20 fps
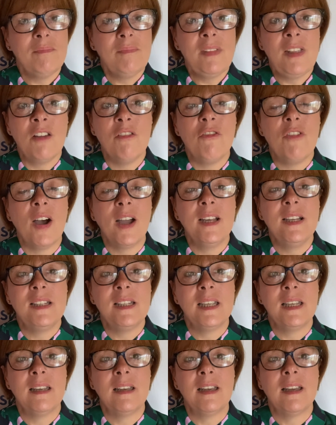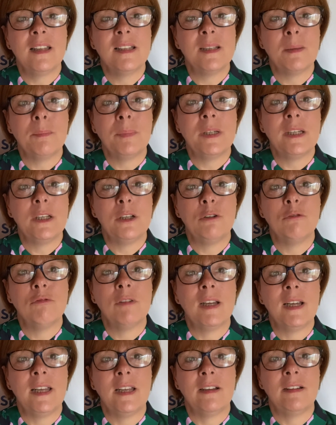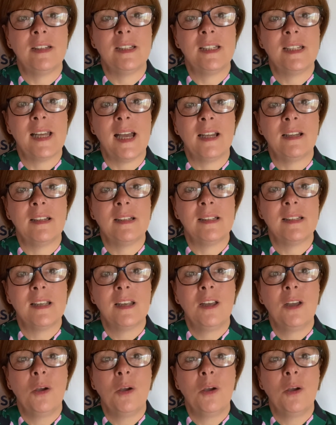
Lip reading: finding somebody who really understands